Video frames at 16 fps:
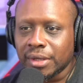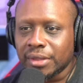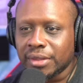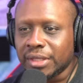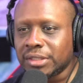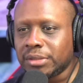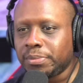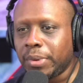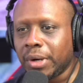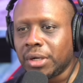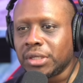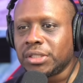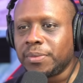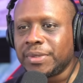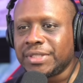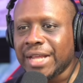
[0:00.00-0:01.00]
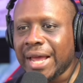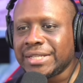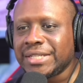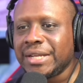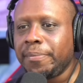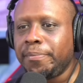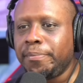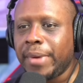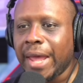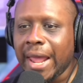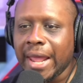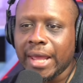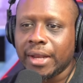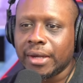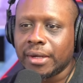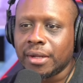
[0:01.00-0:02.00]
This person was actually
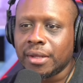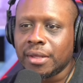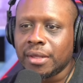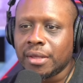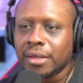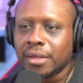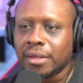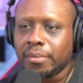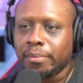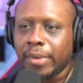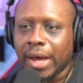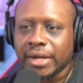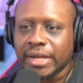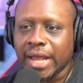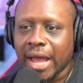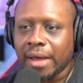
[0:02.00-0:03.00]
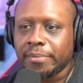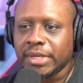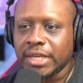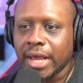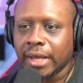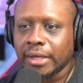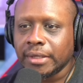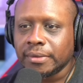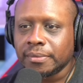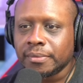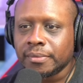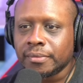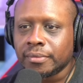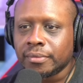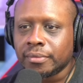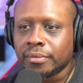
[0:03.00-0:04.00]
banned by the IBA
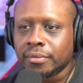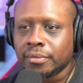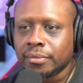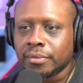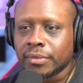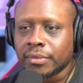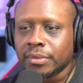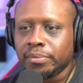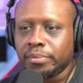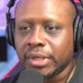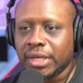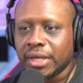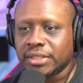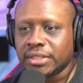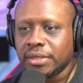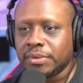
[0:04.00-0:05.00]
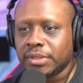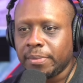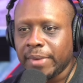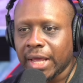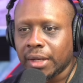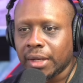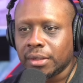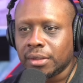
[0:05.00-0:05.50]
because he was a man,